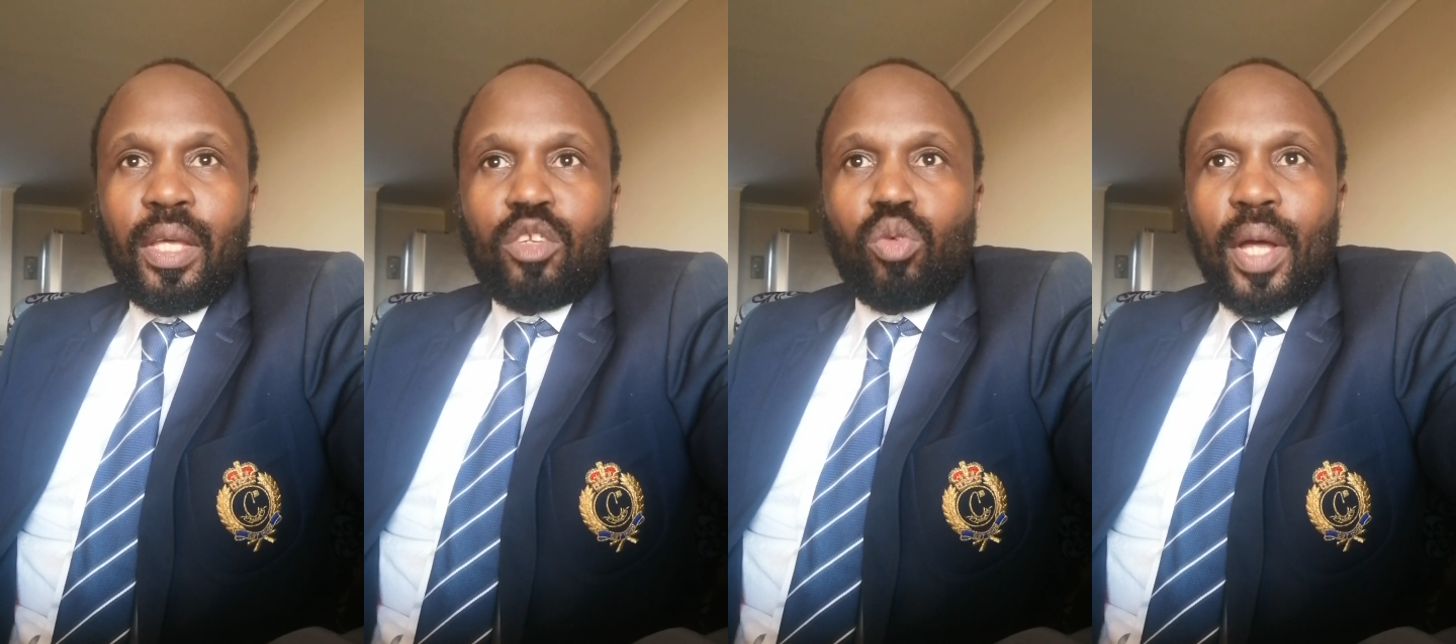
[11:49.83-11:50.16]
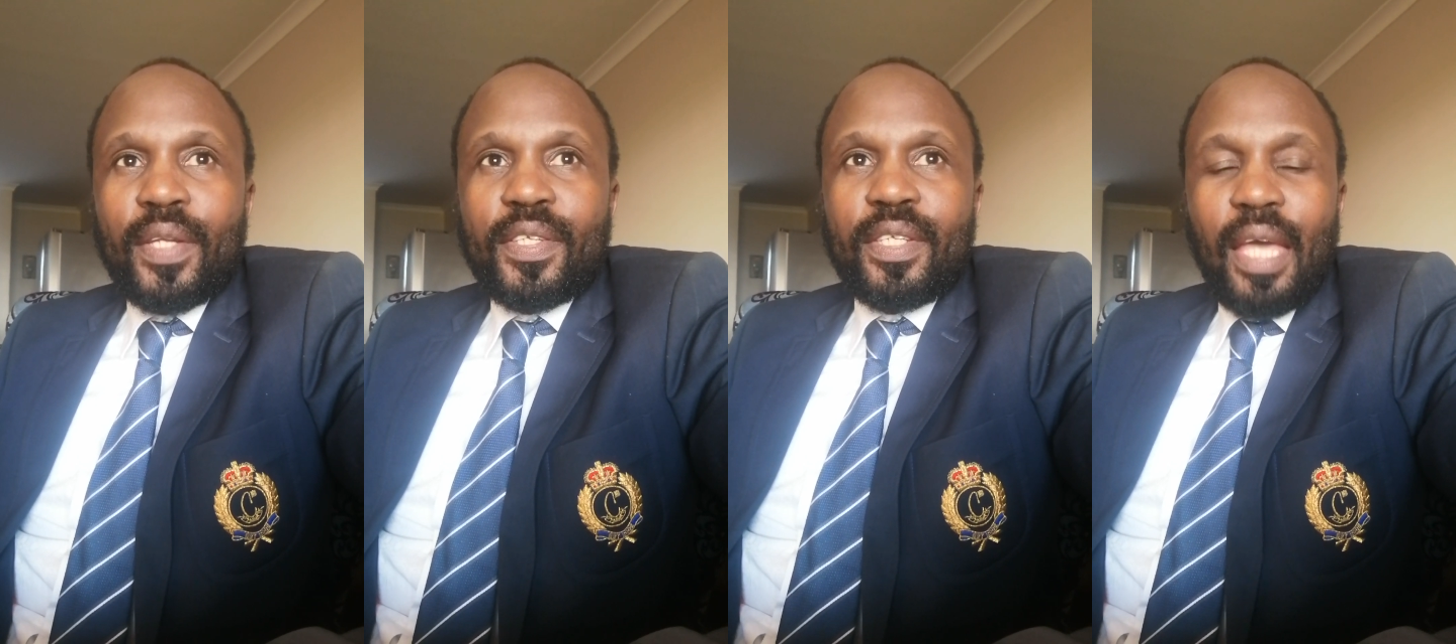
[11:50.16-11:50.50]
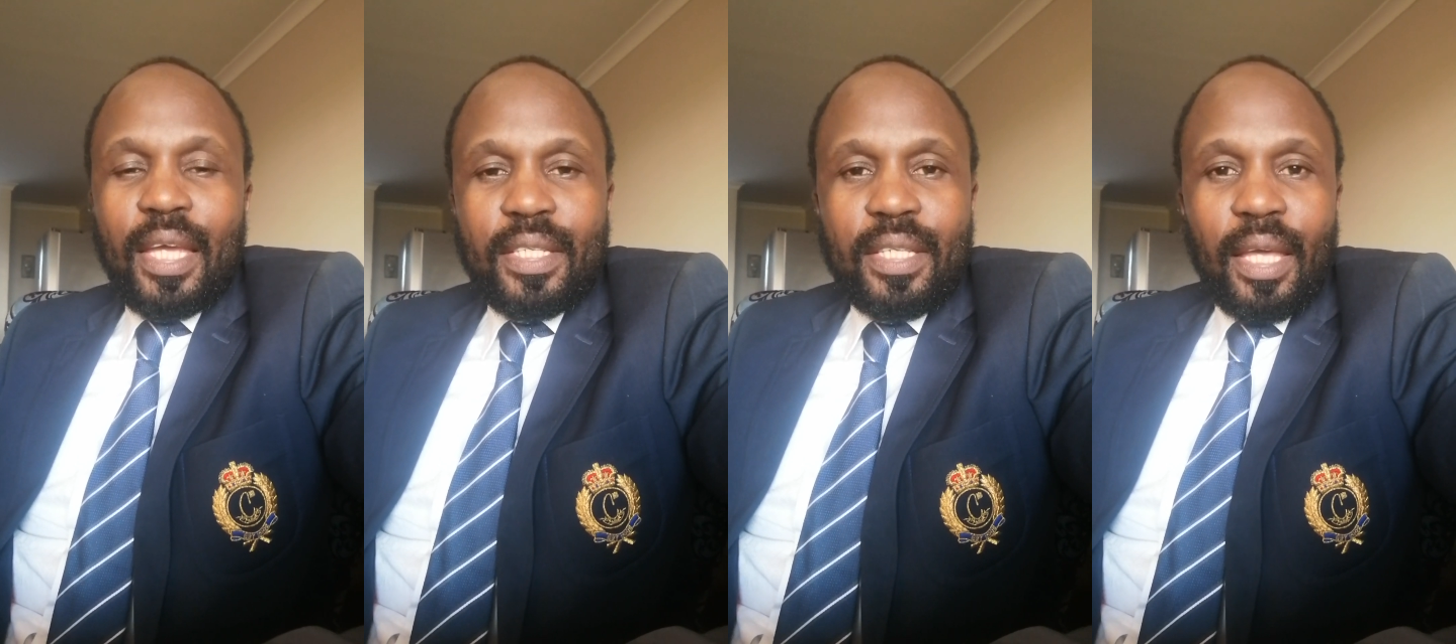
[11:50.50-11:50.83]
it was
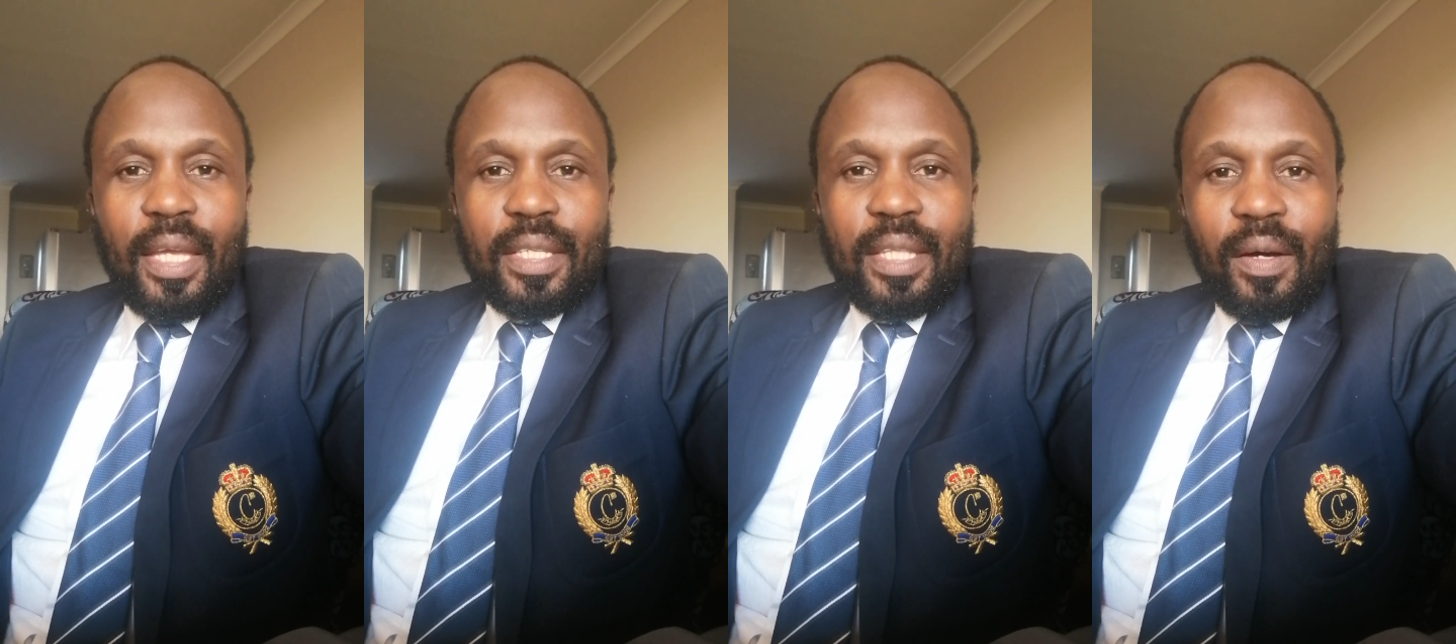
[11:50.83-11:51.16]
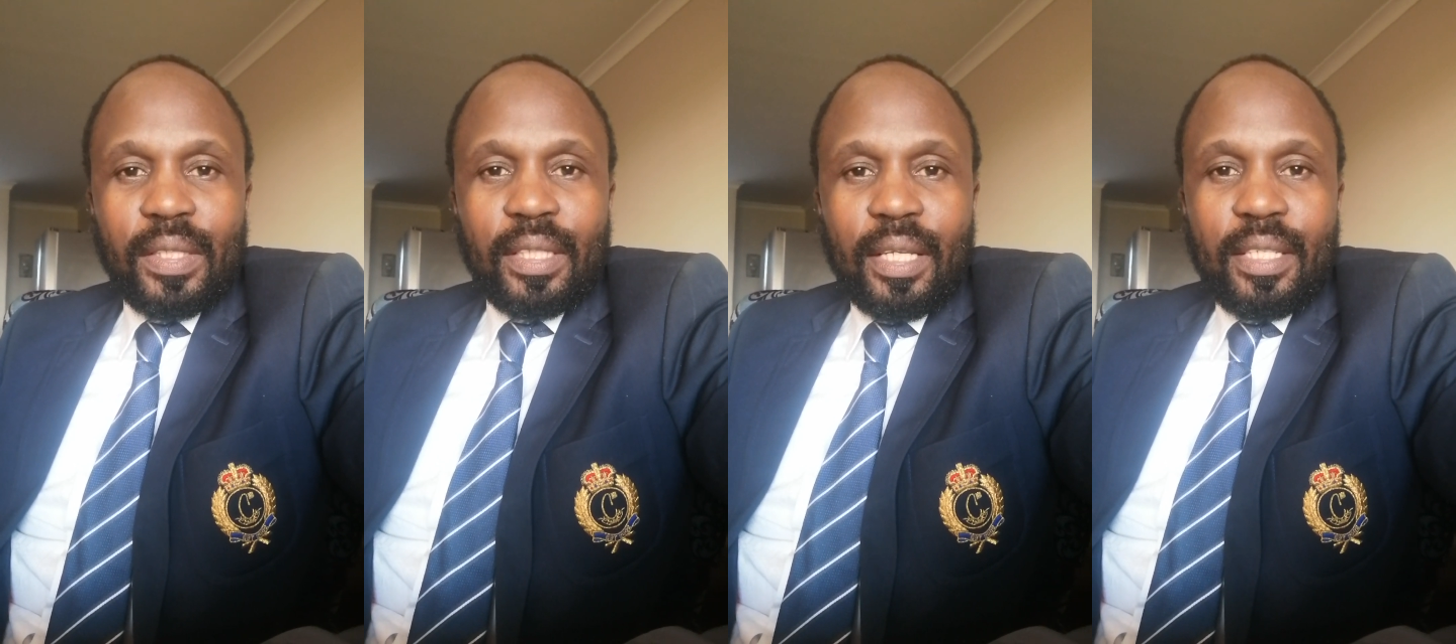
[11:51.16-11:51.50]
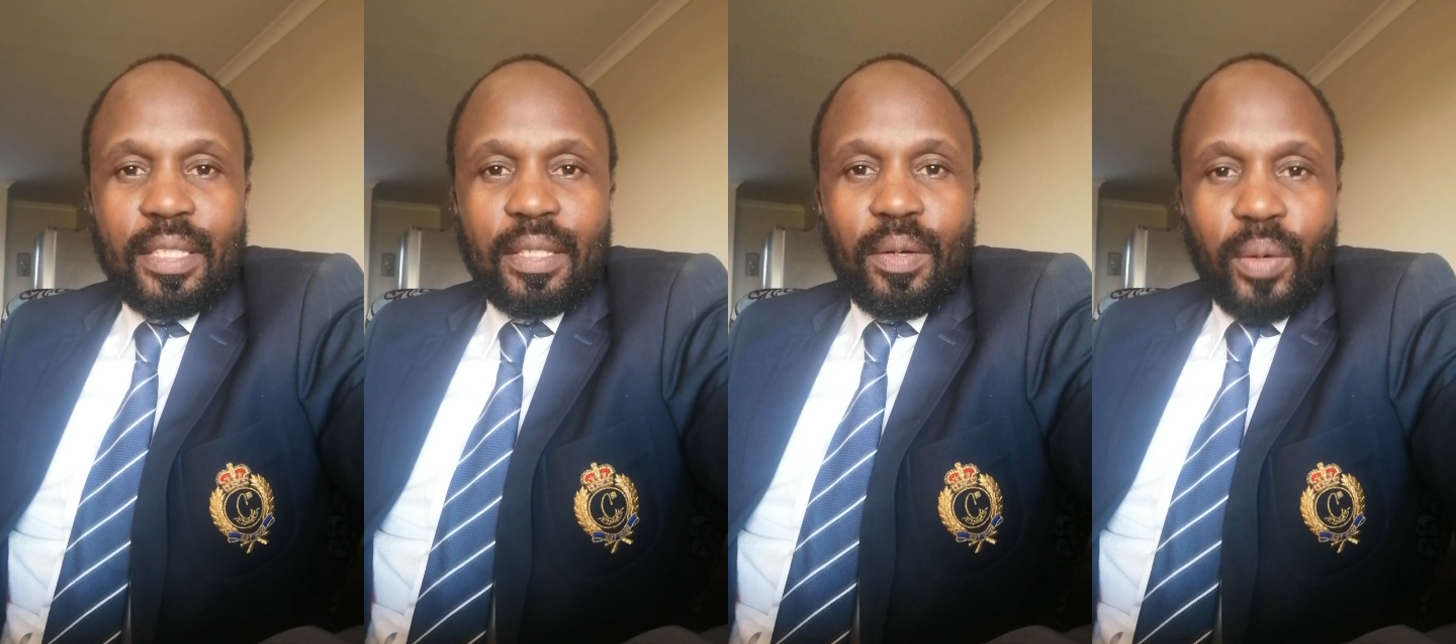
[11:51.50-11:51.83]
88,000